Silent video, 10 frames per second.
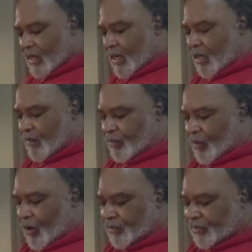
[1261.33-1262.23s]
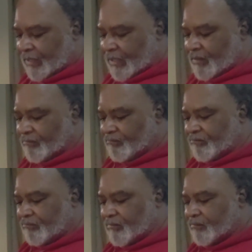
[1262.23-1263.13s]
parsley,
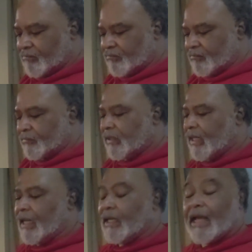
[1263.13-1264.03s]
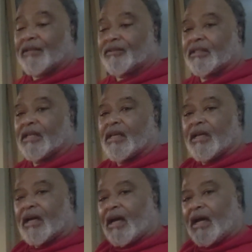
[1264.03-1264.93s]
and he has
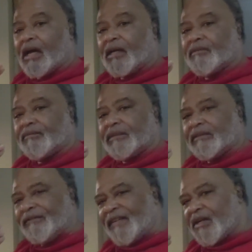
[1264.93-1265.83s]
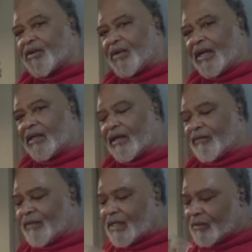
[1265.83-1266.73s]
vinaigrette, like
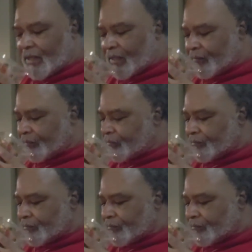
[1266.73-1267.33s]
a vinaigrette,